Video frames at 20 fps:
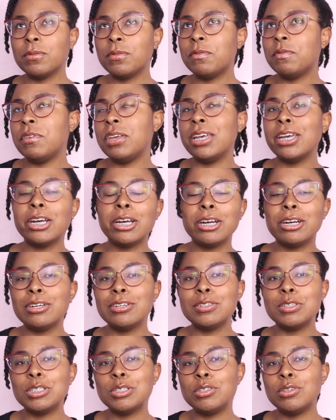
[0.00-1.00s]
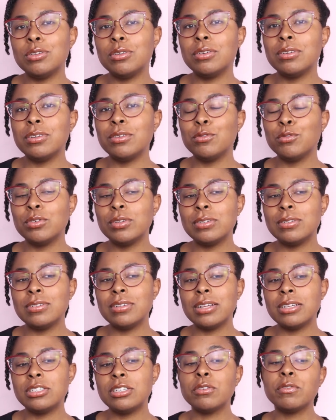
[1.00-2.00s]
fear
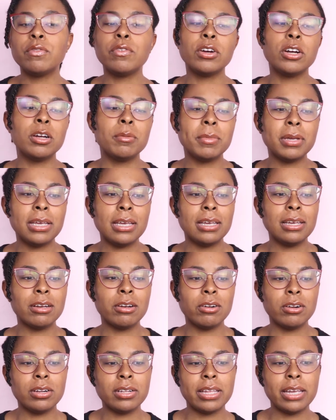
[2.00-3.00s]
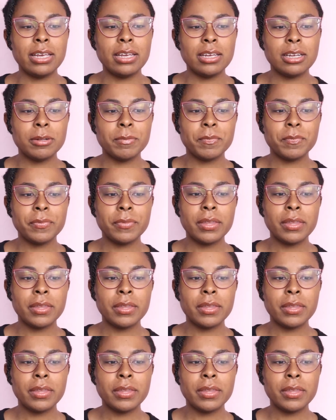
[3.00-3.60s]
defer me or like